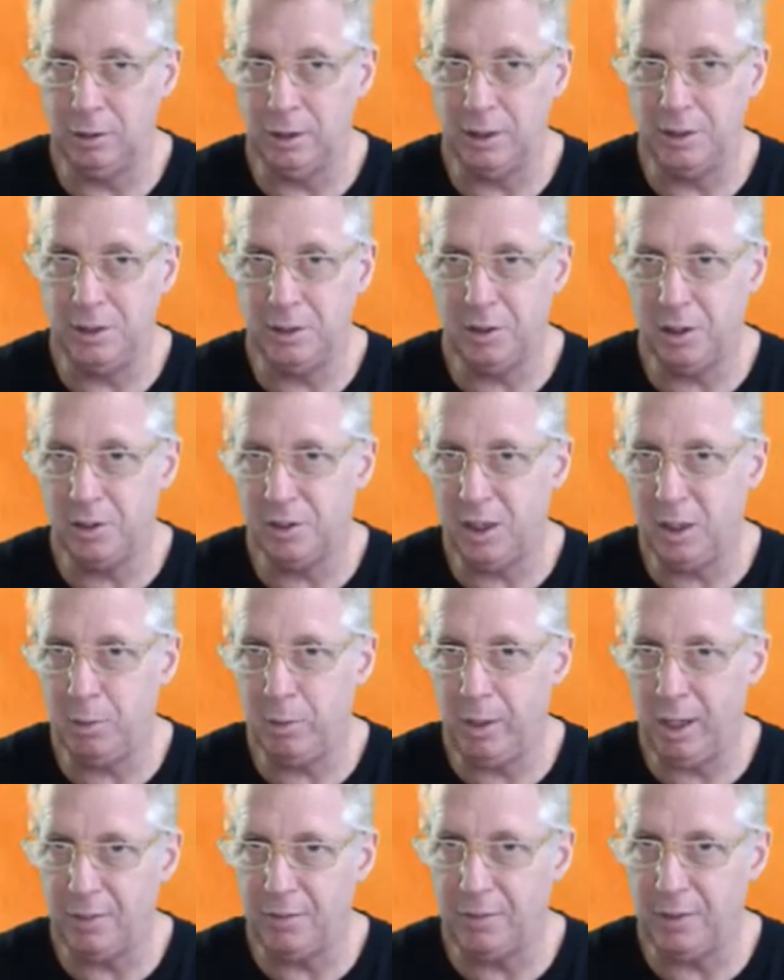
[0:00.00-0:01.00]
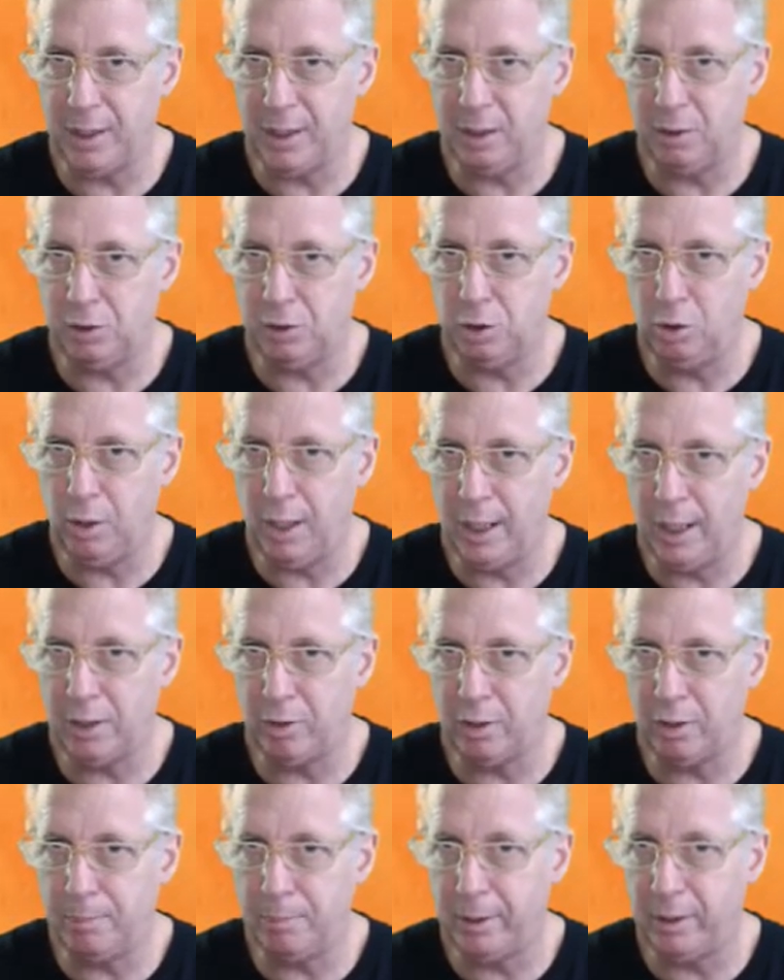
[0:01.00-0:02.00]
As you can see, we have now
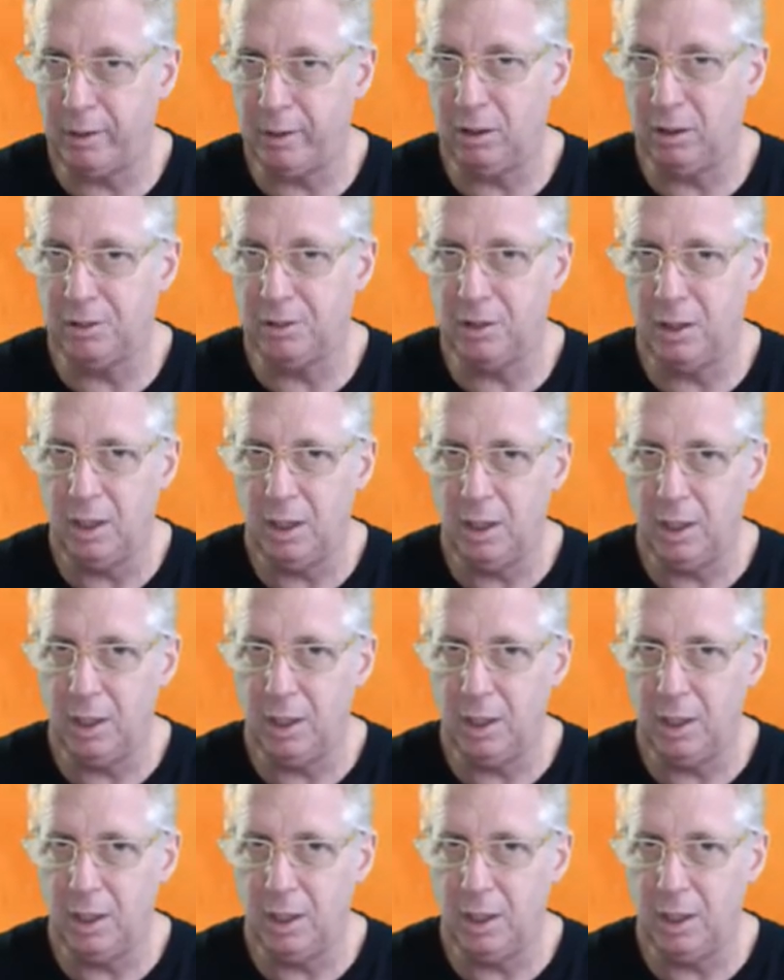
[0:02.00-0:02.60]
200 pearls